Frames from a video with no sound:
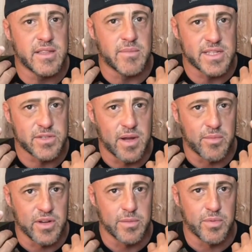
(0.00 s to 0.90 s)
the muscle
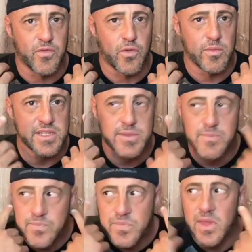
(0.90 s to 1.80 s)
memory and the performance,
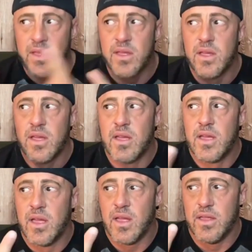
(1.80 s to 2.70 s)

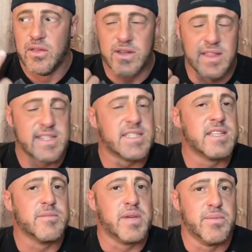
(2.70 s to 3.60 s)
you can listen to
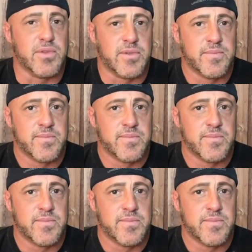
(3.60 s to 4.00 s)
the people